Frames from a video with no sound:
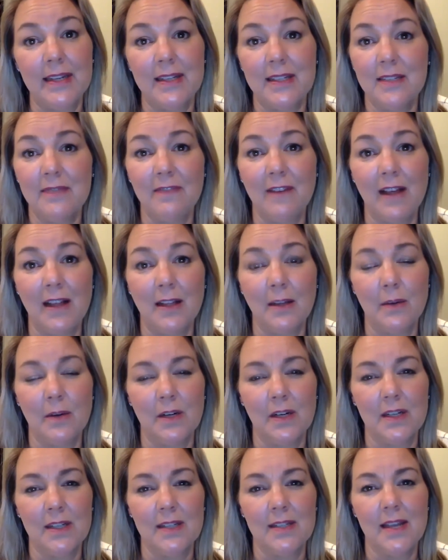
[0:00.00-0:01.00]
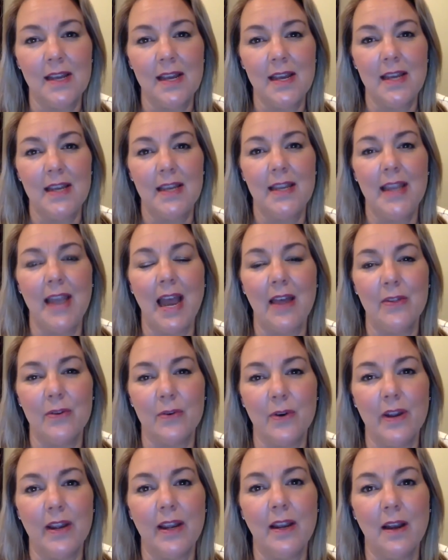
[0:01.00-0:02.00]
his followers
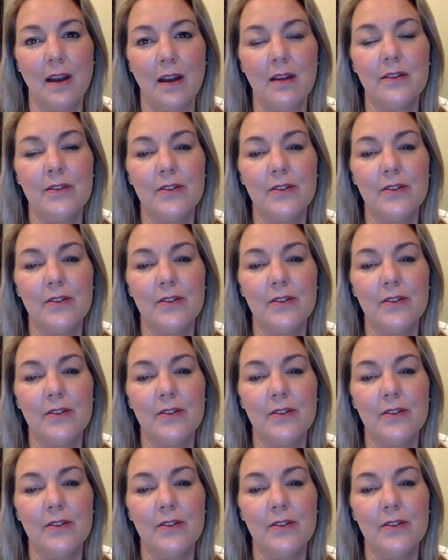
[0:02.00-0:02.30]
gathering